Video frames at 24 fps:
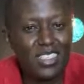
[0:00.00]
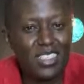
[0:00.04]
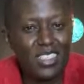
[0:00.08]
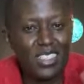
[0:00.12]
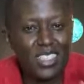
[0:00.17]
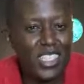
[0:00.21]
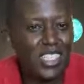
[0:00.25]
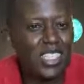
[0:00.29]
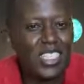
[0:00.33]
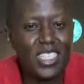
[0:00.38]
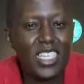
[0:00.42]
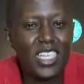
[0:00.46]

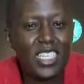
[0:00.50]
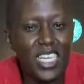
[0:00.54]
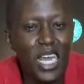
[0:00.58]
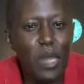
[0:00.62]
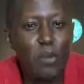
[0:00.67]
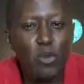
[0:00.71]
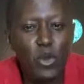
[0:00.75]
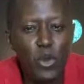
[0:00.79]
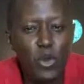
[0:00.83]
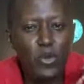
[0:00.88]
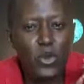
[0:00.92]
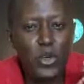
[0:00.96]
This is the
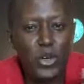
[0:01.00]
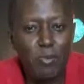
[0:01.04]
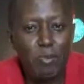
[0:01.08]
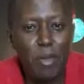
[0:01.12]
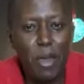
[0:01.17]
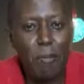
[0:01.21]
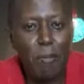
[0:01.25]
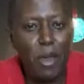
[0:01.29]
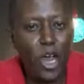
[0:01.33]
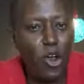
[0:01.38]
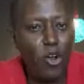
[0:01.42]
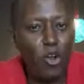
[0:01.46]
time we'll
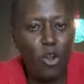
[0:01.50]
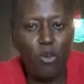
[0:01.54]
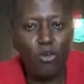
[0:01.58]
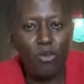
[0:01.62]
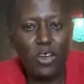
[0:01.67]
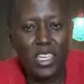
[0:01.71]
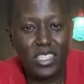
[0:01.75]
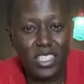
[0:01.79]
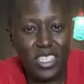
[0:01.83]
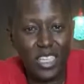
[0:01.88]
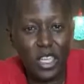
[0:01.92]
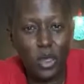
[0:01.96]
remember, all of
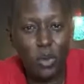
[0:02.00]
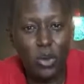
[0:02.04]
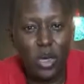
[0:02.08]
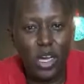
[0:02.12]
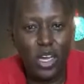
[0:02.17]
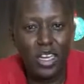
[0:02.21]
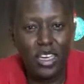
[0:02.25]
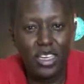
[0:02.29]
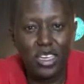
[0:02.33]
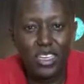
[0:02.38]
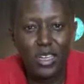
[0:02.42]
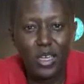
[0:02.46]
us in the
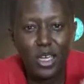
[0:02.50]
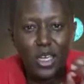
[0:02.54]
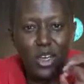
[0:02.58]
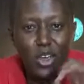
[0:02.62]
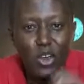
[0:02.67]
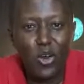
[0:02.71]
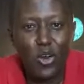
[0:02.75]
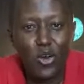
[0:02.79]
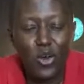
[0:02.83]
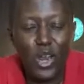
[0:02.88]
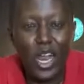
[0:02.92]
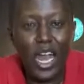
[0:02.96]
world,
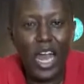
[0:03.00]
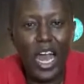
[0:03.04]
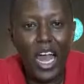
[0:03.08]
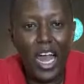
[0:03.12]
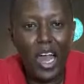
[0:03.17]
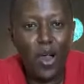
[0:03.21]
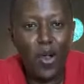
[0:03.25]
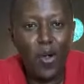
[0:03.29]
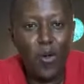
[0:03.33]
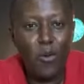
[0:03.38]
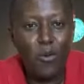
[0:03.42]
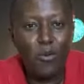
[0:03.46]
on
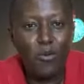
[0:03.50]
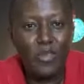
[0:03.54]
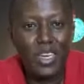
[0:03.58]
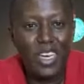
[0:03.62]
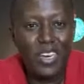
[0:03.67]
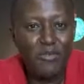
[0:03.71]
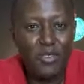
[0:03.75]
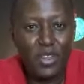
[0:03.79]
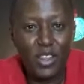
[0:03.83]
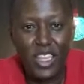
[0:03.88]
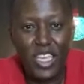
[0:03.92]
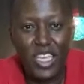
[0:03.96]
how
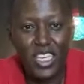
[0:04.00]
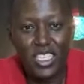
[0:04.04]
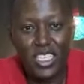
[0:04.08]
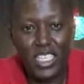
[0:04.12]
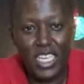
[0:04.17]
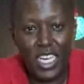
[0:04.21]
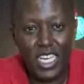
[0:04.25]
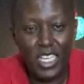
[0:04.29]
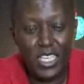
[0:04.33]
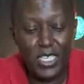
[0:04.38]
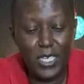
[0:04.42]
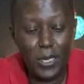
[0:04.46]
everything
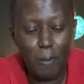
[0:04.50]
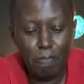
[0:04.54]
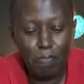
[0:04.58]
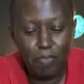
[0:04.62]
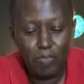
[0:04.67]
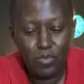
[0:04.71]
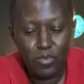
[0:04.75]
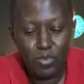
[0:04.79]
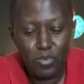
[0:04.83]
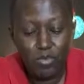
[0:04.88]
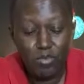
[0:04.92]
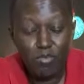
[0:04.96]
changed
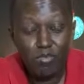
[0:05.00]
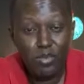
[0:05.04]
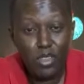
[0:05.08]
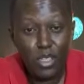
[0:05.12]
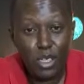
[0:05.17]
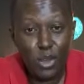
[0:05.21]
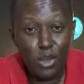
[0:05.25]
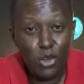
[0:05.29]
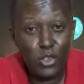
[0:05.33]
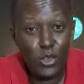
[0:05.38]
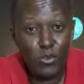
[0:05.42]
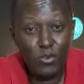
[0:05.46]

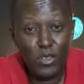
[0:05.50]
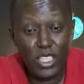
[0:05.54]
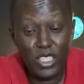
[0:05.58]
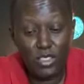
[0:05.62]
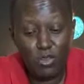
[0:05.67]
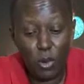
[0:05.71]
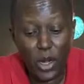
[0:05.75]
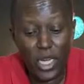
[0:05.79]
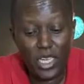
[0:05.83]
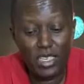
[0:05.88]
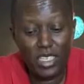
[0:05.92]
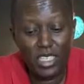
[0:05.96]
because of this
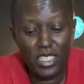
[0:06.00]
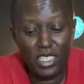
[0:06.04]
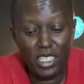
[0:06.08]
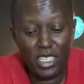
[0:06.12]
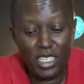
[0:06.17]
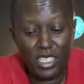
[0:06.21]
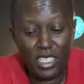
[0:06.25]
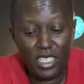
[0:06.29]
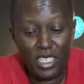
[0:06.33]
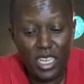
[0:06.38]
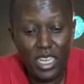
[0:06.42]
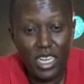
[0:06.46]
one
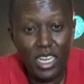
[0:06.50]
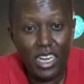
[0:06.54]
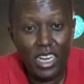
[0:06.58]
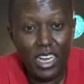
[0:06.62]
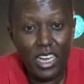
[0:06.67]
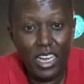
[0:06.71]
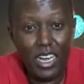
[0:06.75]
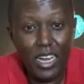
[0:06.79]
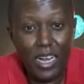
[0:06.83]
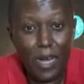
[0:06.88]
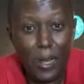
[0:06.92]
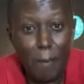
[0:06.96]
disease.
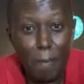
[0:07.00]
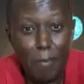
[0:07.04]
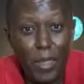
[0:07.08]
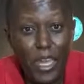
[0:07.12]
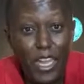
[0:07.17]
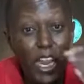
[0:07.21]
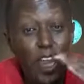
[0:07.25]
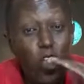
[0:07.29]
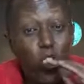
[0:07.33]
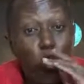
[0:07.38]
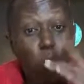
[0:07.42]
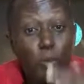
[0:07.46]

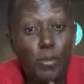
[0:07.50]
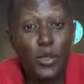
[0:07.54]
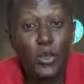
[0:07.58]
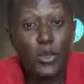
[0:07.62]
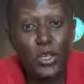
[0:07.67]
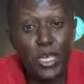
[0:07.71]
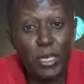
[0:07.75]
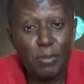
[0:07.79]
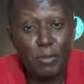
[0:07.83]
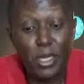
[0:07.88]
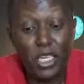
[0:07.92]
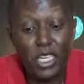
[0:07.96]
And I hope you're
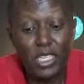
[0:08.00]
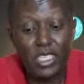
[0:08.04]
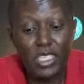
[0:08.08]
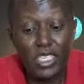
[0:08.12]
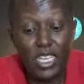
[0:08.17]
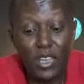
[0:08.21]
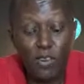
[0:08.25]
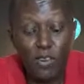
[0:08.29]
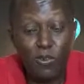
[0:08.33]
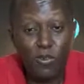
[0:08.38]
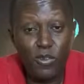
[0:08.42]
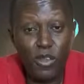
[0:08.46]
keeping
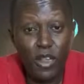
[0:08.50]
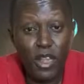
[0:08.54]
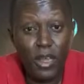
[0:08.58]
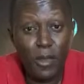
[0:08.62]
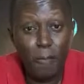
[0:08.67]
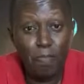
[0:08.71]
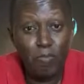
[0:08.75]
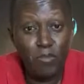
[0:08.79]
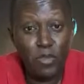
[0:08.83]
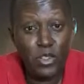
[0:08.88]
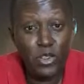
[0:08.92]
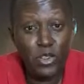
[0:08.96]
safe.
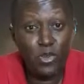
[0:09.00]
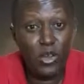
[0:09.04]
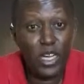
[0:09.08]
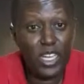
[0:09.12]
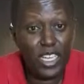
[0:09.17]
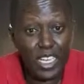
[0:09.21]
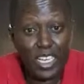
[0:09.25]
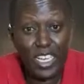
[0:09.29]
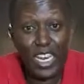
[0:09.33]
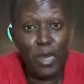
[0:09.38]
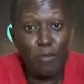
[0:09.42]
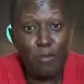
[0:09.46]
So
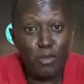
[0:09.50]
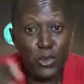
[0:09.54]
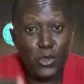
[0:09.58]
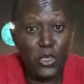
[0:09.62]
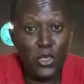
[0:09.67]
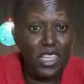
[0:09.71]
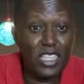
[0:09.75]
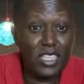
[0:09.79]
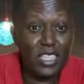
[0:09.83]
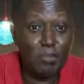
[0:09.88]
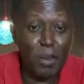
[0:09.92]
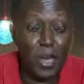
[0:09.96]
again, I'm
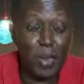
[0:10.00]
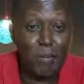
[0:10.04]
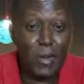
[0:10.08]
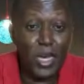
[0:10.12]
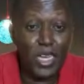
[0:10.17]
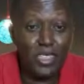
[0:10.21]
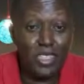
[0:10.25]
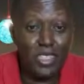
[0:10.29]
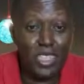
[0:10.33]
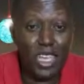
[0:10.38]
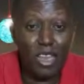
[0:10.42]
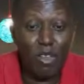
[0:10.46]
doing this by
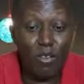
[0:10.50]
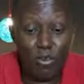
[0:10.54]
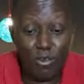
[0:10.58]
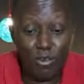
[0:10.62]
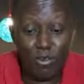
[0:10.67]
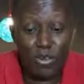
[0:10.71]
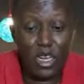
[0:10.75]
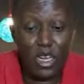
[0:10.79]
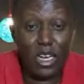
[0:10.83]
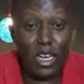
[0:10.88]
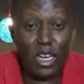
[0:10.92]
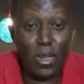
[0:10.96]
myself.
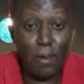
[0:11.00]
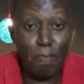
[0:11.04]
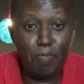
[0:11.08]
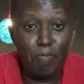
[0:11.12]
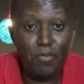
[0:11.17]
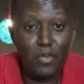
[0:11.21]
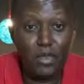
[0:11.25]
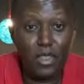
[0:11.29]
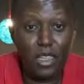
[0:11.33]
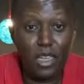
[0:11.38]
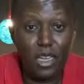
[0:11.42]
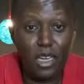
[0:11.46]

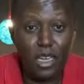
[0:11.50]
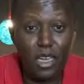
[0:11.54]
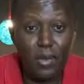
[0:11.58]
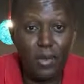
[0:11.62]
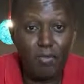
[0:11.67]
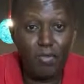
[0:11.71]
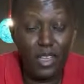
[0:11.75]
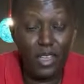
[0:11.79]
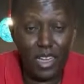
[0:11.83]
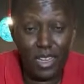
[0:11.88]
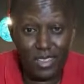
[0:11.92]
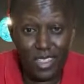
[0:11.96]

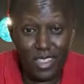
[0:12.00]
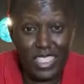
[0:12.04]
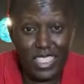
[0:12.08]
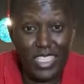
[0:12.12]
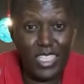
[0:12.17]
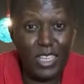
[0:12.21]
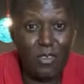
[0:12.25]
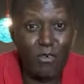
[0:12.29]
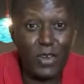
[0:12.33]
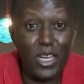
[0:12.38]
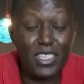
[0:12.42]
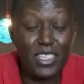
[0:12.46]
This is
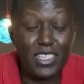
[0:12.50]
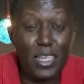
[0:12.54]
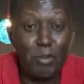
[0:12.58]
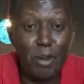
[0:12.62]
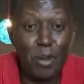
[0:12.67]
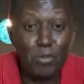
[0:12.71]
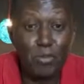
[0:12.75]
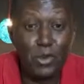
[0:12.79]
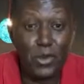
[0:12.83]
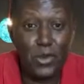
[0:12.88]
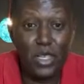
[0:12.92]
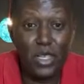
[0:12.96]
the first time
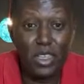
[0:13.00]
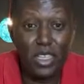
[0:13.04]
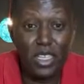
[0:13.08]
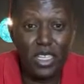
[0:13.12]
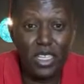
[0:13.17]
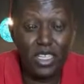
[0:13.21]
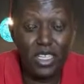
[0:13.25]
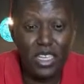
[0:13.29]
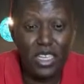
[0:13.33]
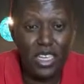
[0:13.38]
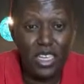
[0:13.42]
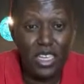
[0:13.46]
I'm doing this,